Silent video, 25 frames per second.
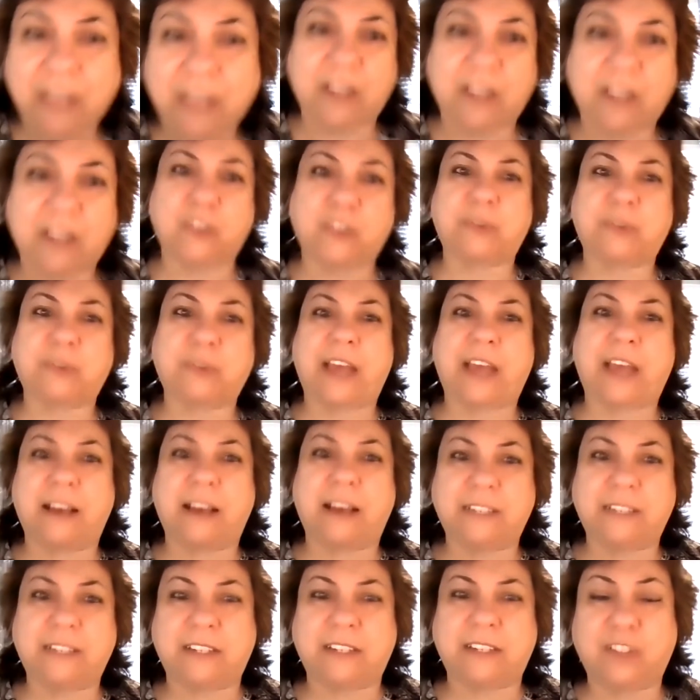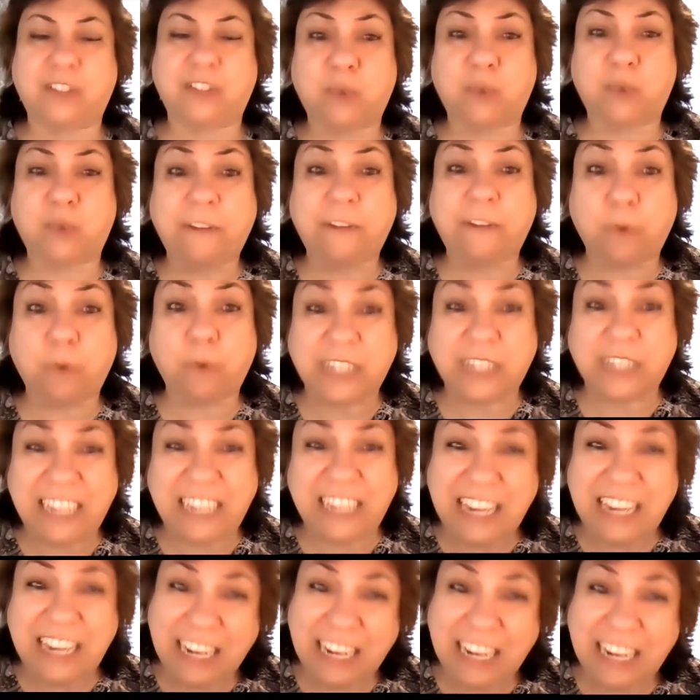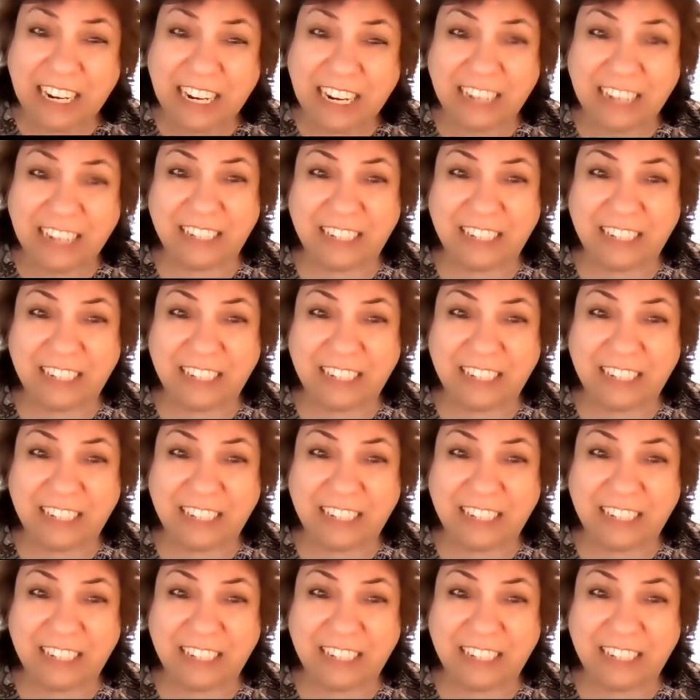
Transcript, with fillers: dollars worth of houses in 2014